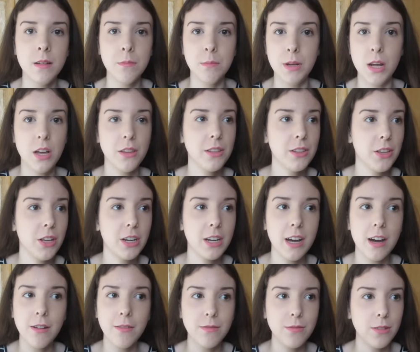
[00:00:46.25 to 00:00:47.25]
be on the
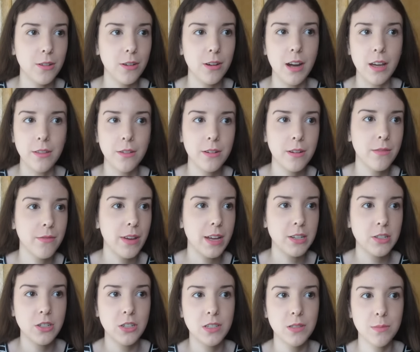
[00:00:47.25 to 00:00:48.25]
lookout for other
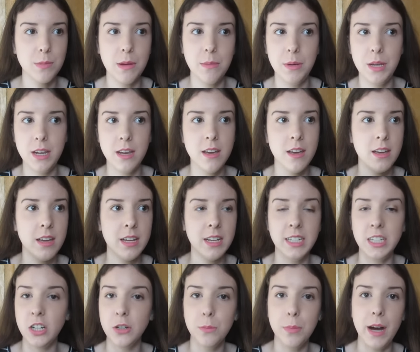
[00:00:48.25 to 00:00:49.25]
conventions maybe
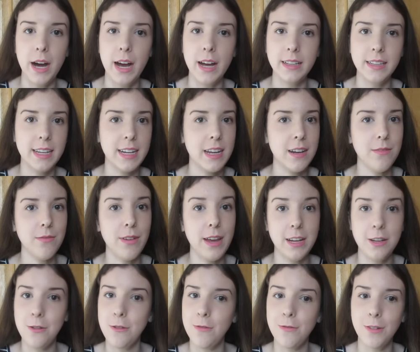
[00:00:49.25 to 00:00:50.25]
nearby, like in
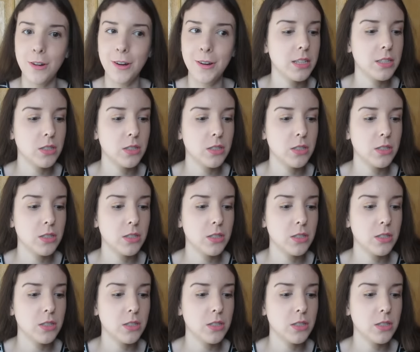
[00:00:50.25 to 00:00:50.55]
Vancouver.